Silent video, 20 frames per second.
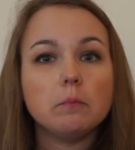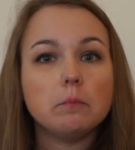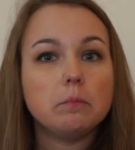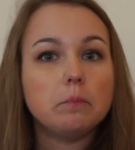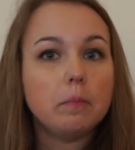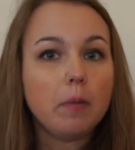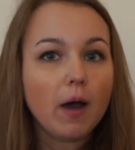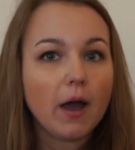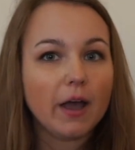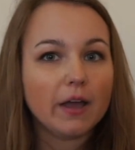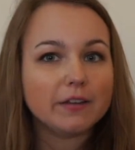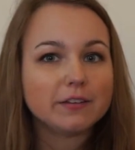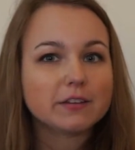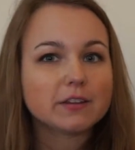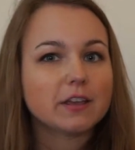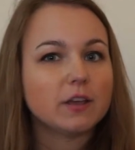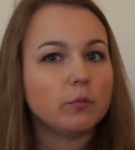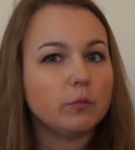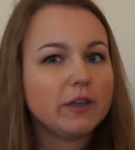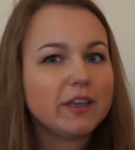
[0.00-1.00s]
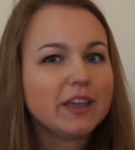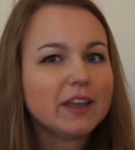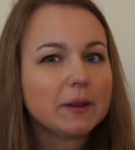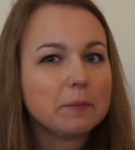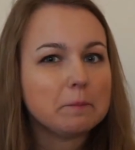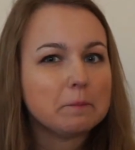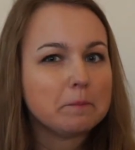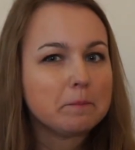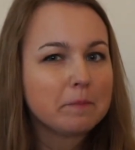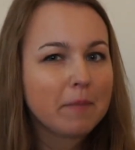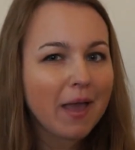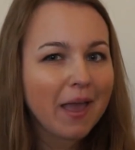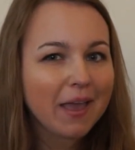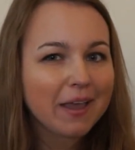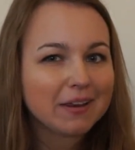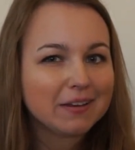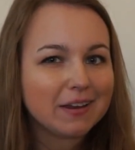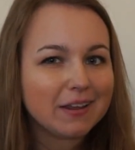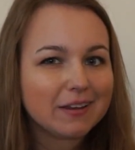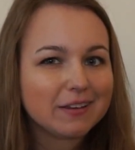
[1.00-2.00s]
But can we get a
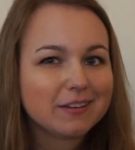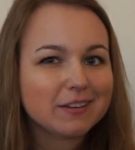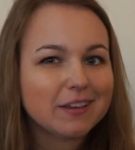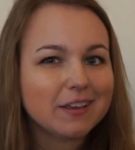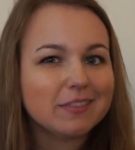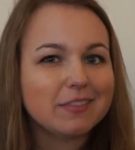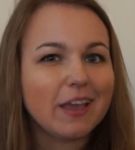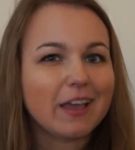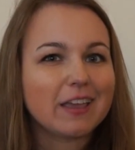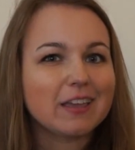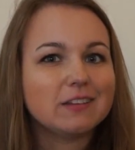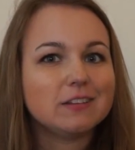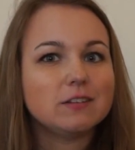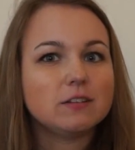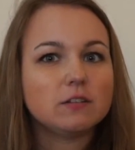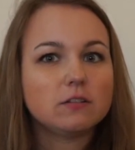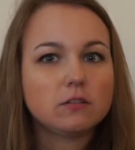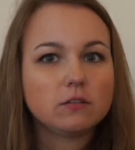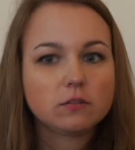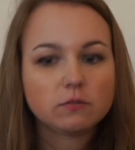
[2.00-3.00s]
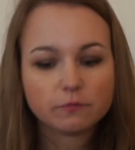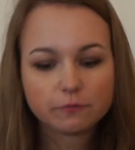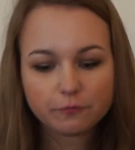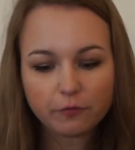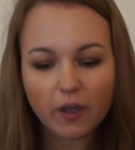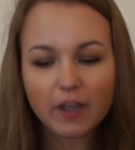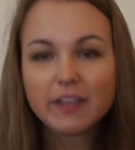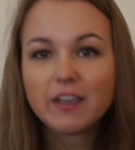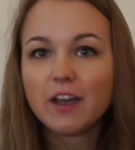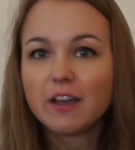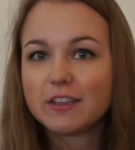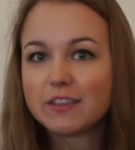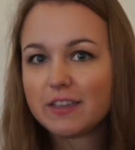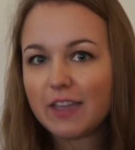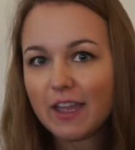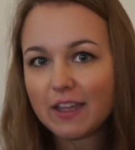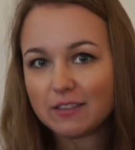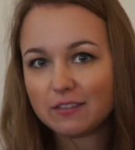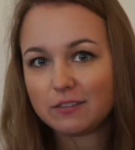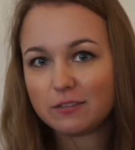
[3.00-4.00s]
magnet that can fight
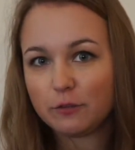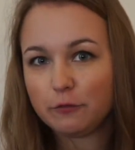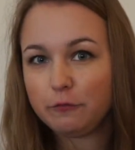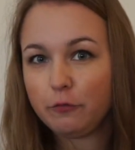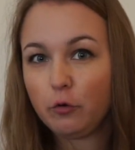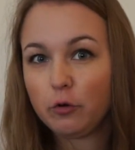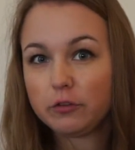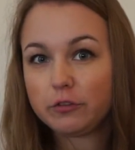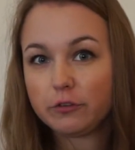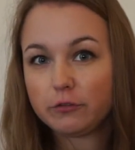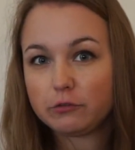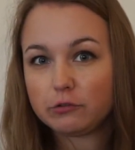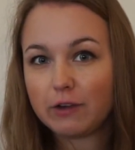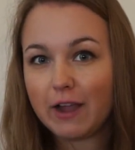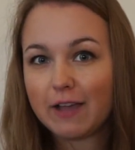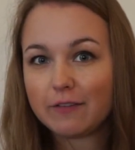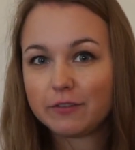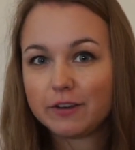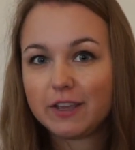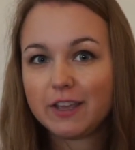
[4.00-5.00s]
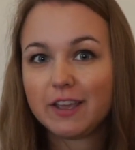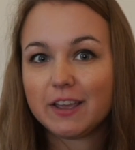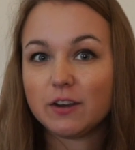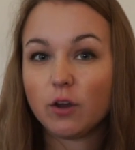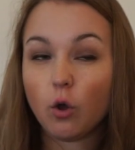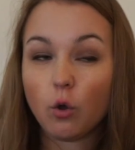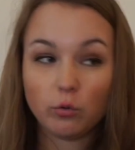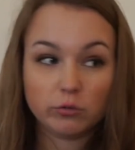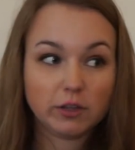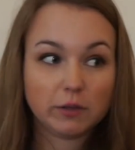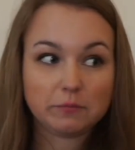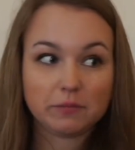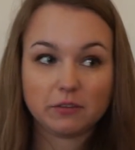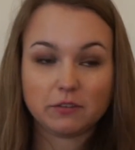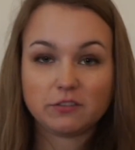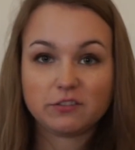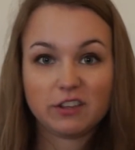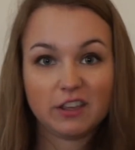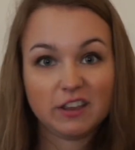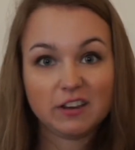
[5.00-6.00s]
against the force of gravity and hold up
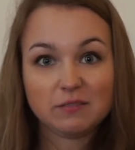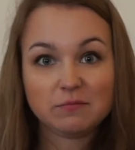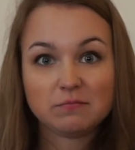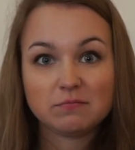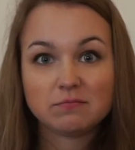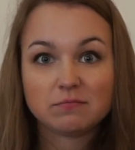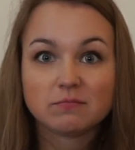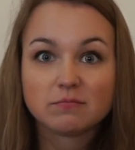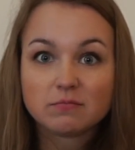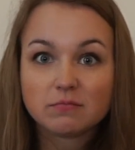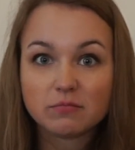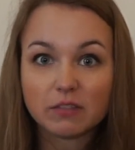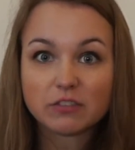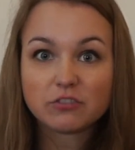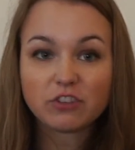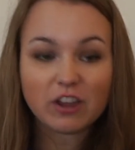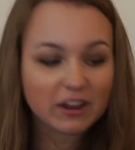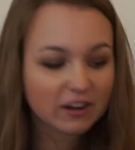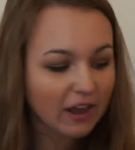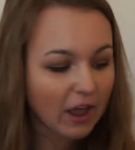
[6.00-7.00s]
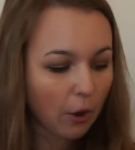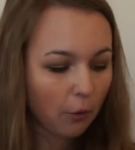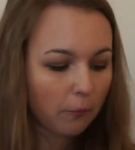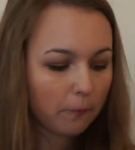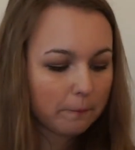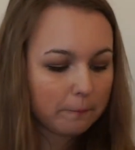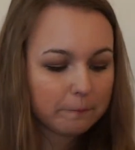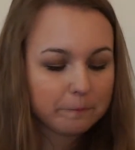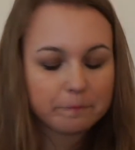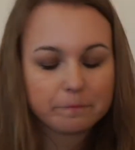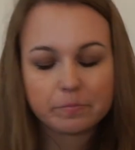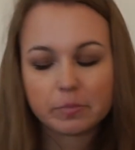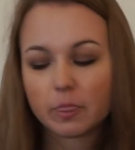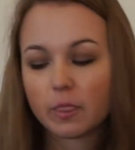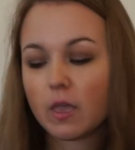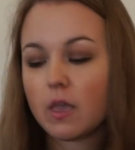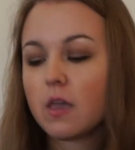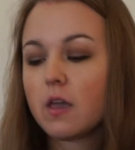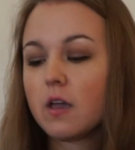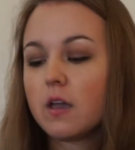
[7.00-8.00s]
this tin? Let's check it out.
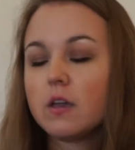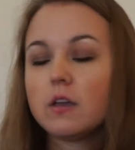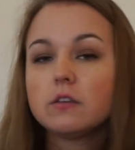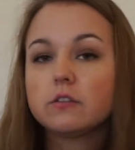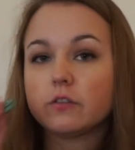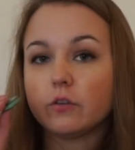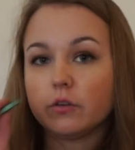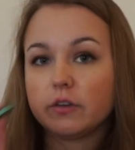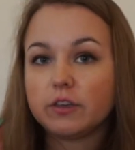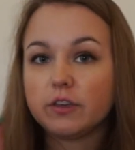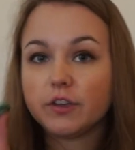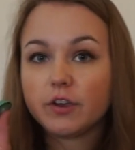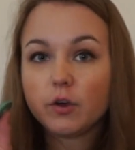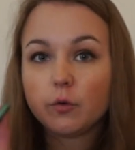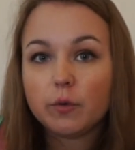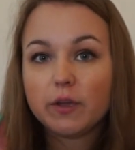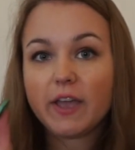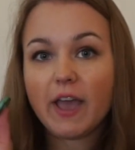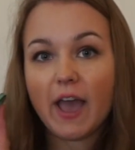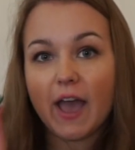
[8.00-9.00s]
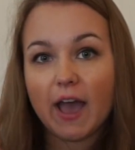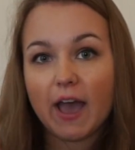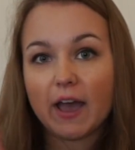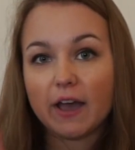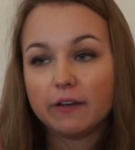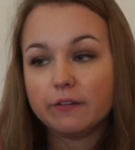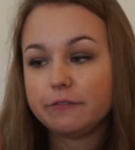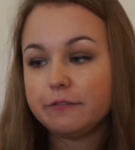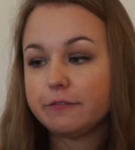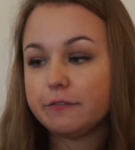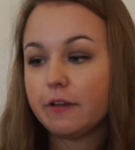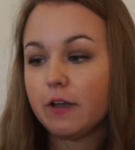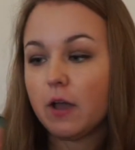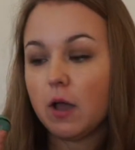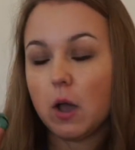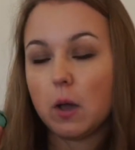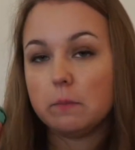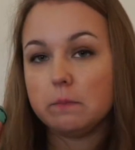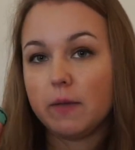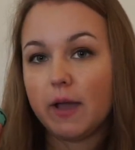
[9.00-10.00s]
So here we have
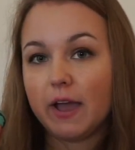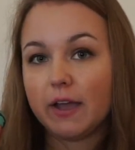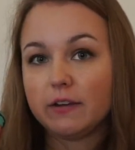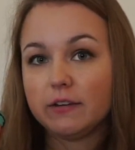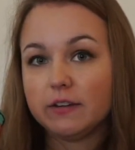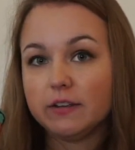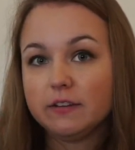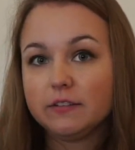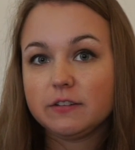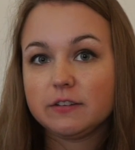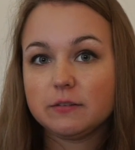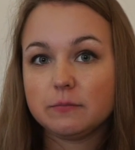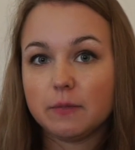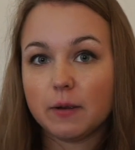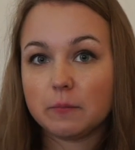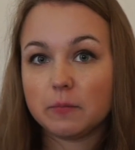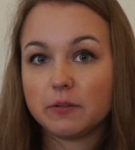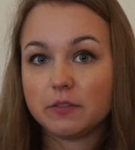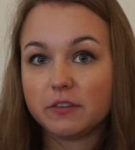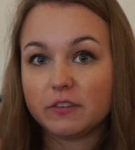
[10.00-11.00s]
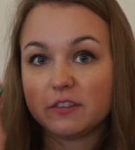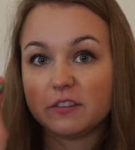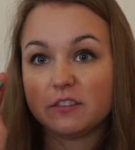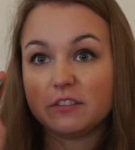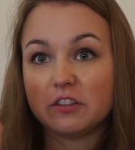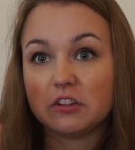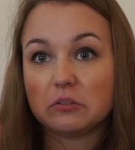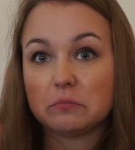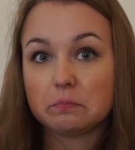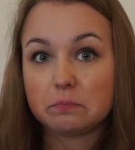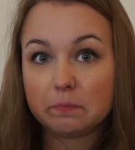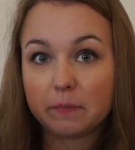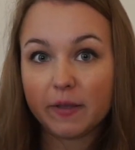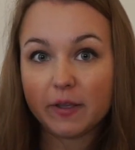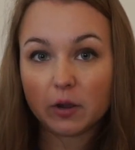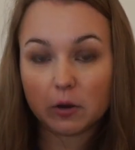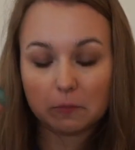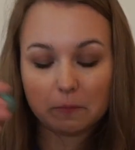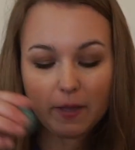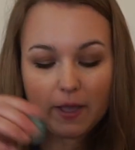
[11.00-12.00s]
a magnet. Remember, this is the
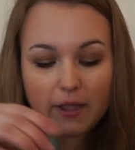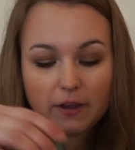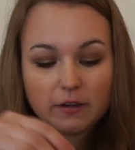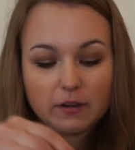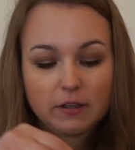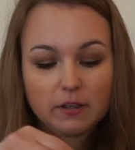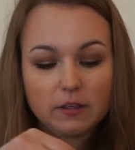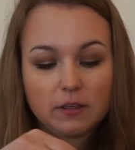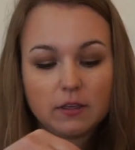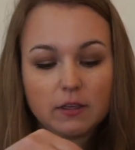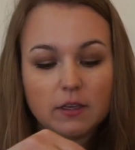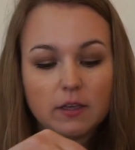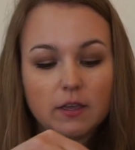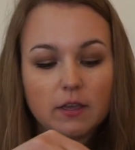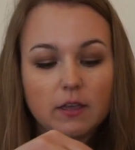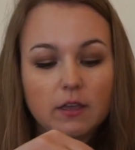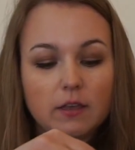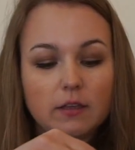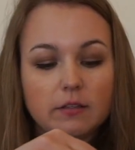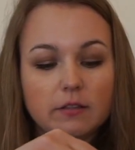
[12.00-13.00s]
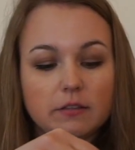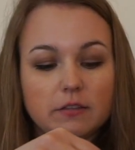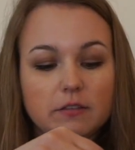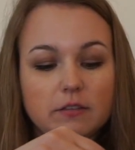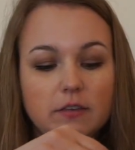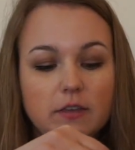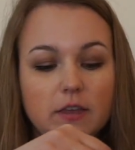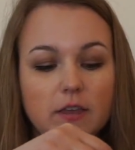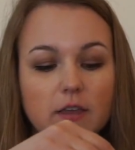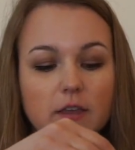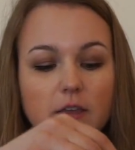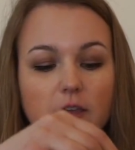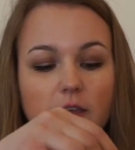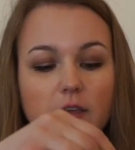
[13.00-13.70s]
bigger magnet. Let's see.